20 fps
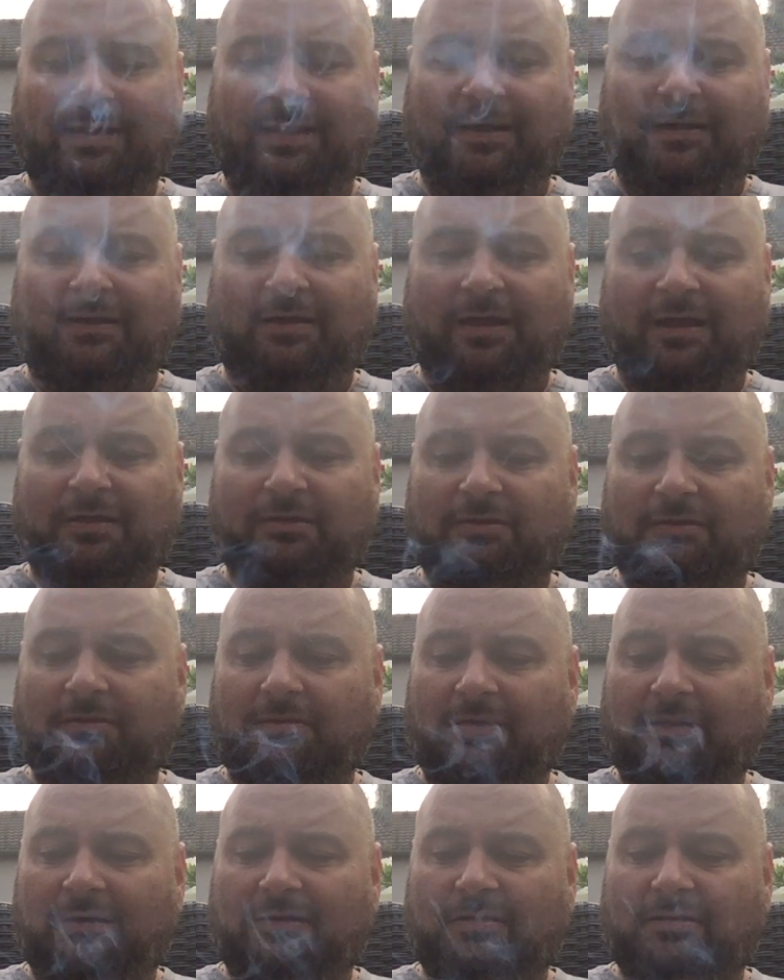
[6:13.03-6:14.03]
It
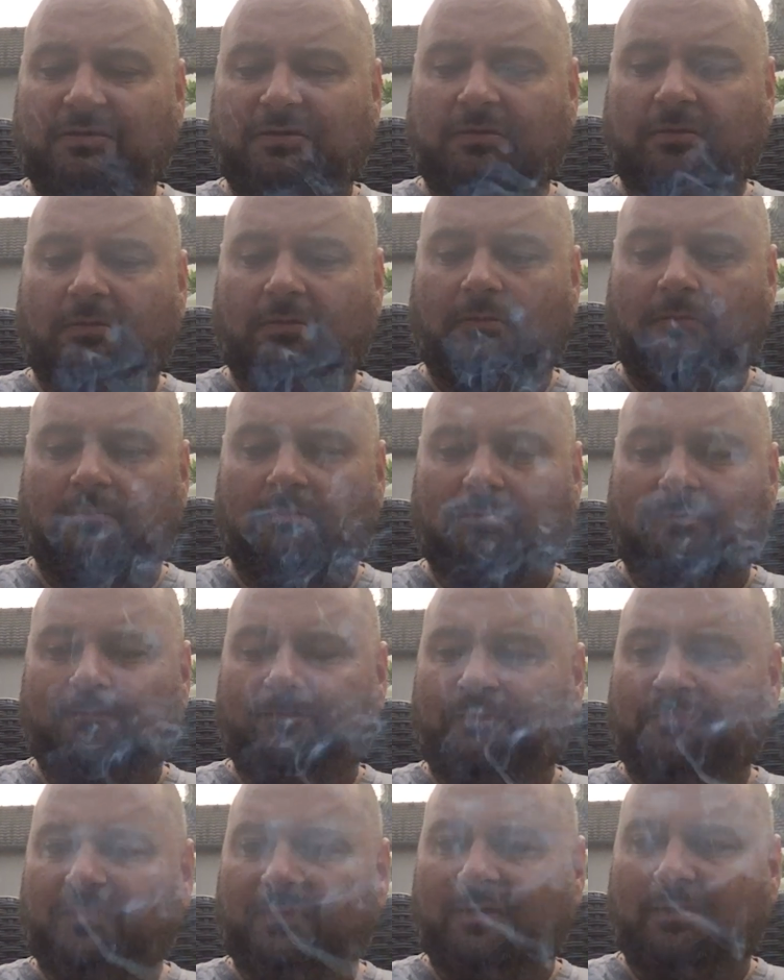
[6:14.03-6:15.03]
is
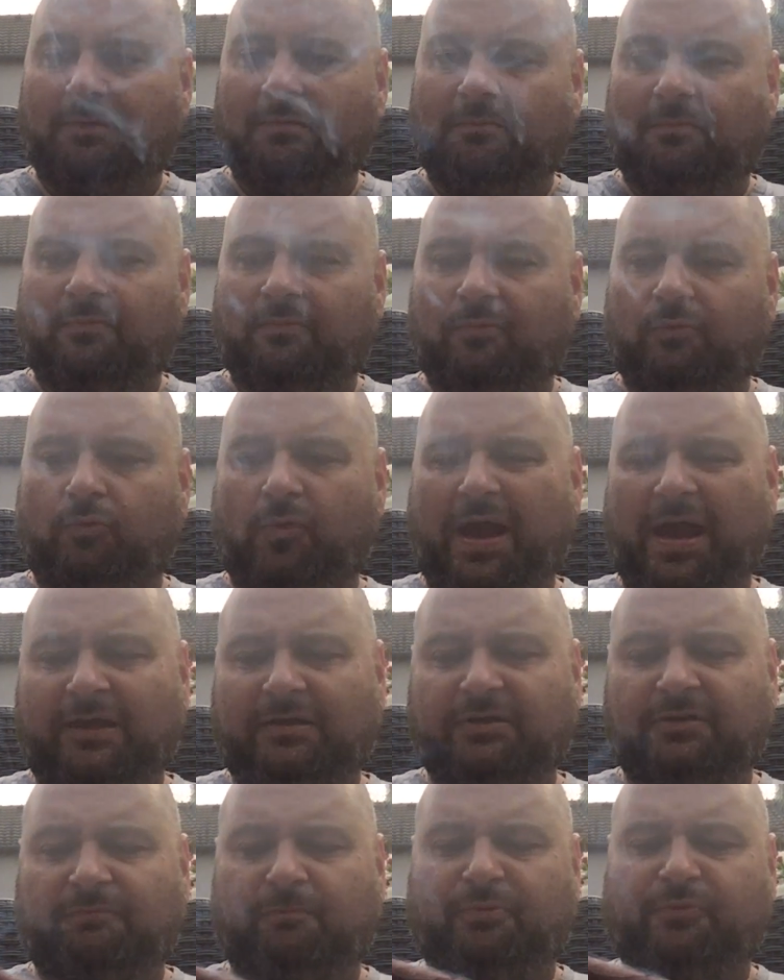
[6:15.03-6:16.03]

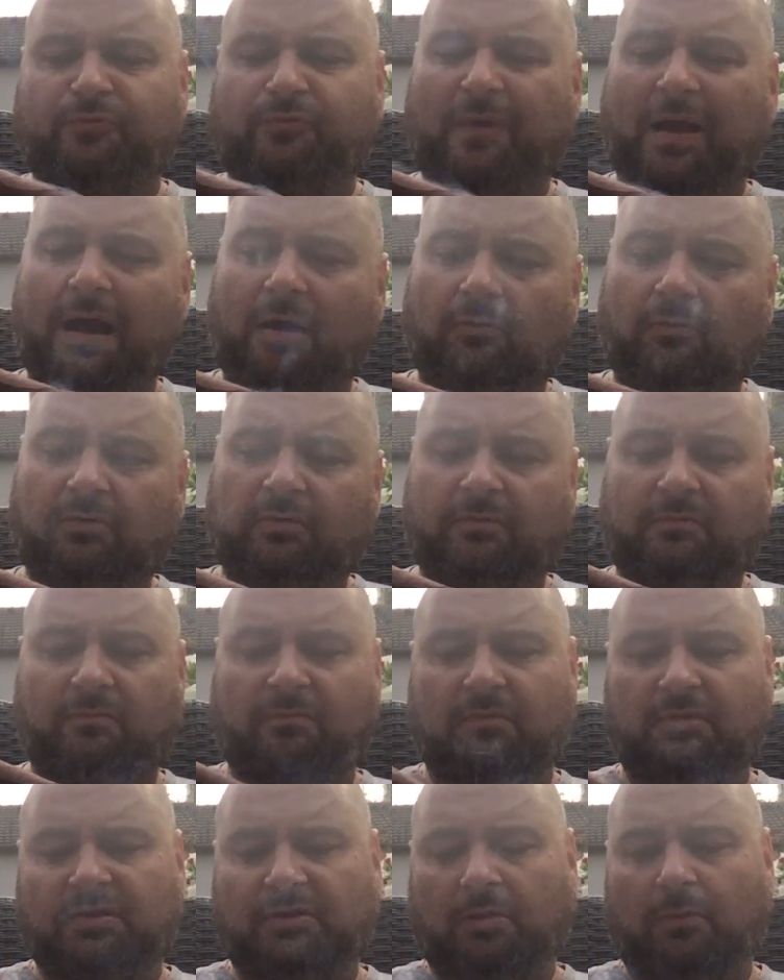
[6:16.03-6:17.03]
red, brown,
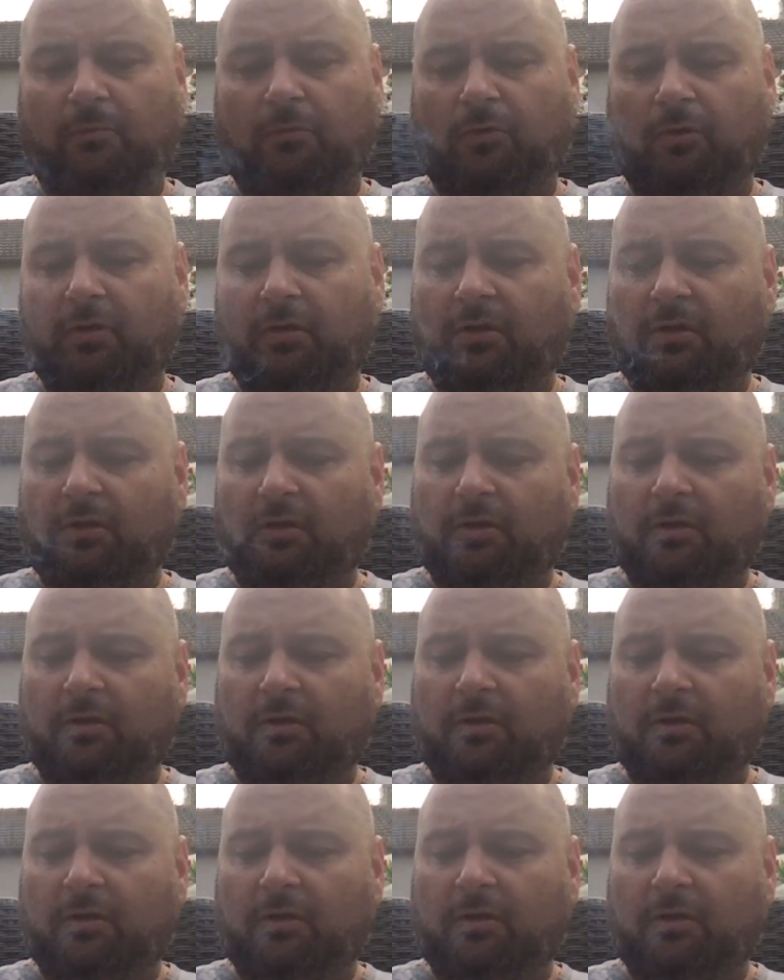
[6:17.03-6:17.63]
somewhere